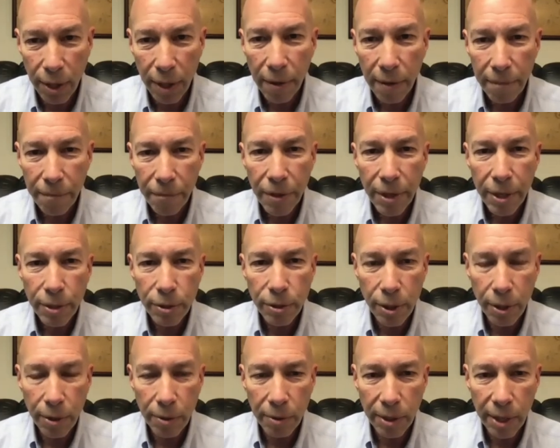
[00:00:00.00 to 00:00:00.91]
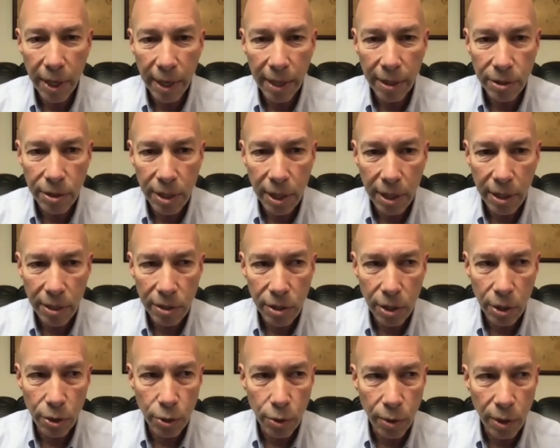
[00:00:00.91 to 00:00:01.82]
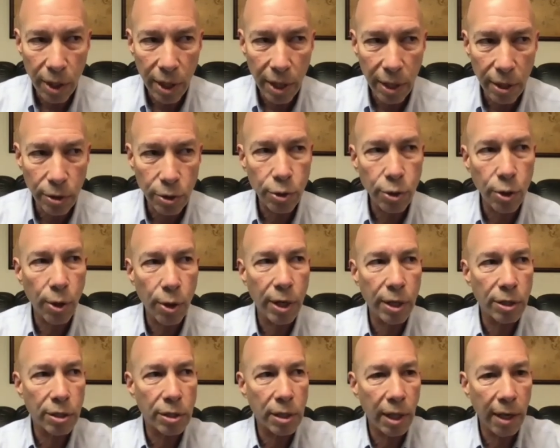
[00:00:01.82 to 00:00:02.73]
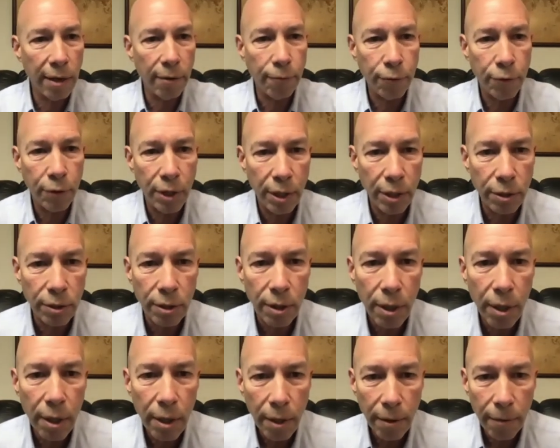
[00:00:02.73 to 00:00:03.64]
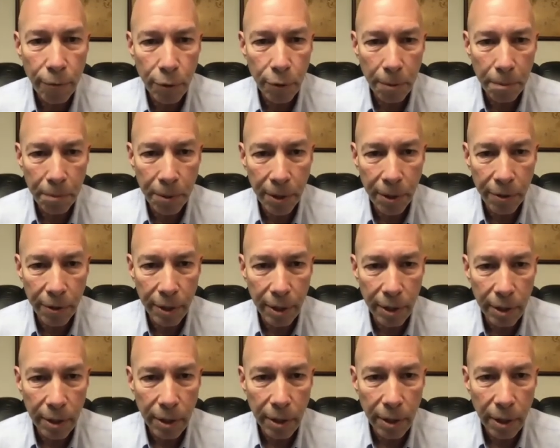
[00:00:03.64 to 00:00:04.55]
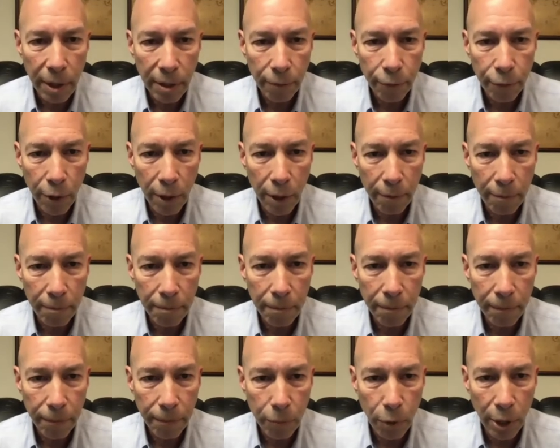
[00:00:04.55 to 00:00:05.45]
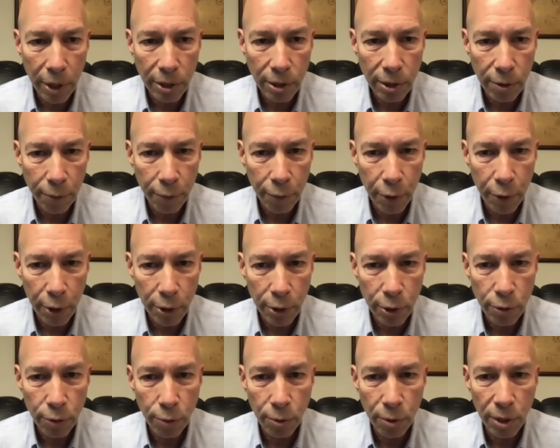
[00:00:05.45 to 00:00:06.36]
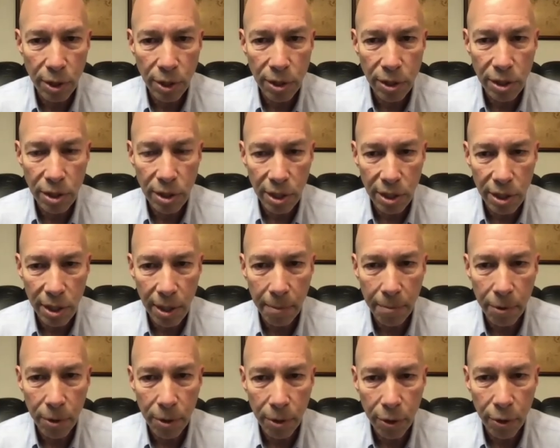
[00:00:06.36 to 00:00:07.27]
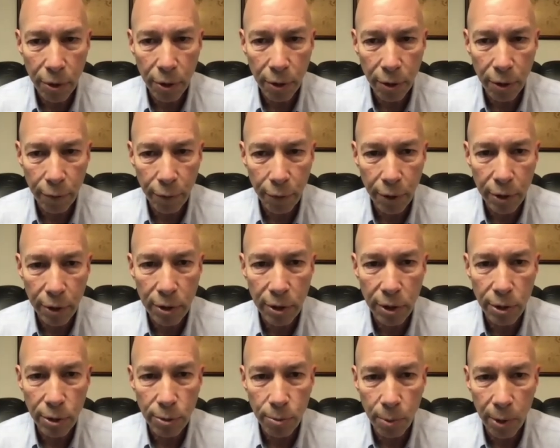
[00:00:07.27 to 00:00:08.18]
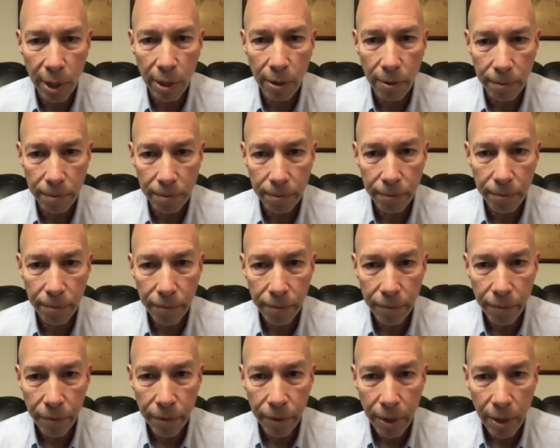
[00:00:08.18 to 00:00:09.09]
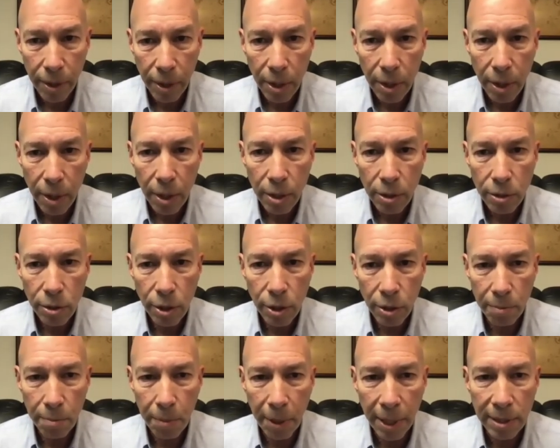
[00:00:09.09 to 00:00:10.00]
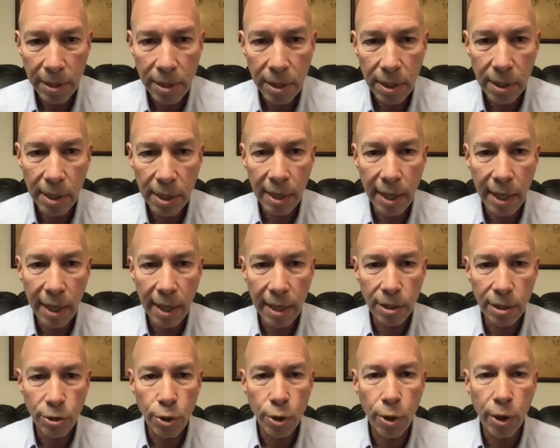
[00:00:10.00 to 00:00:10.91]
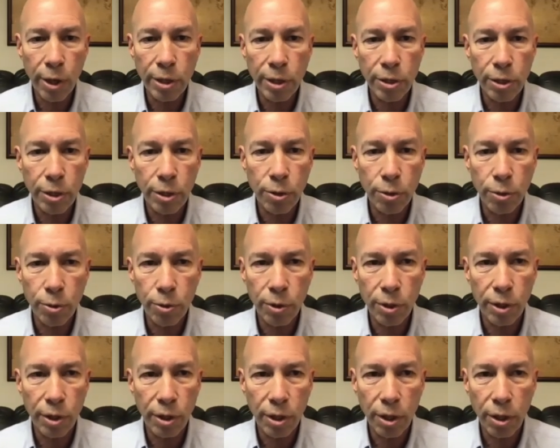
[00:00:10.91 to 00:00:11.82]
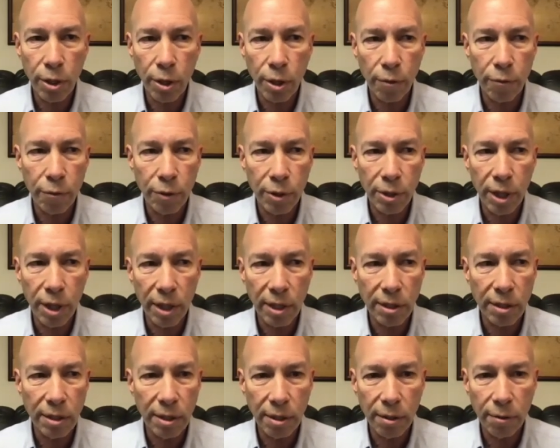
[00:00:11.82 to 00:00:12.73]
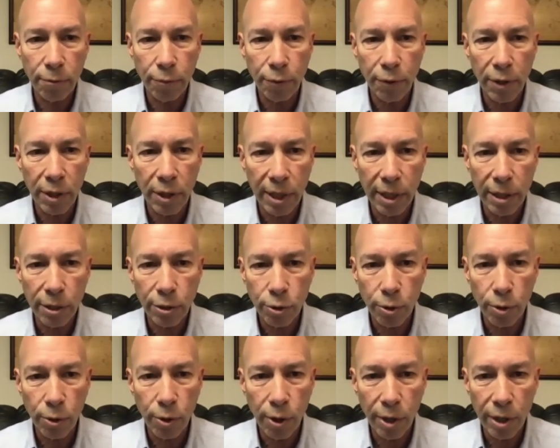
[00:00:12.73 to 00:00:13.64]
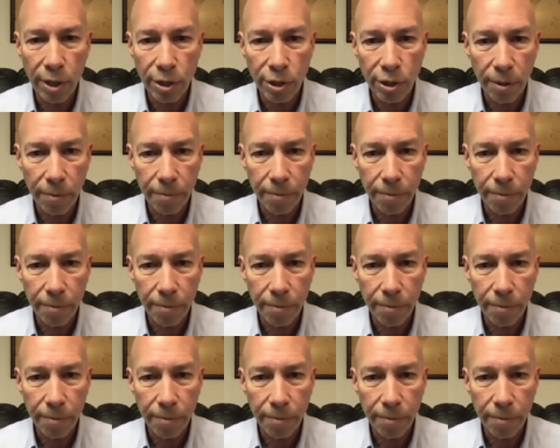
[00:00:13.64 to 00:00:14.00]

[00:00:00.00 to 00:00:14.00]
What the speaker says: So it now says that you can't charge late fees for the period from March the 1st through December the 31st as well. So you basically can't charge it during the COVID-19 financial hardship.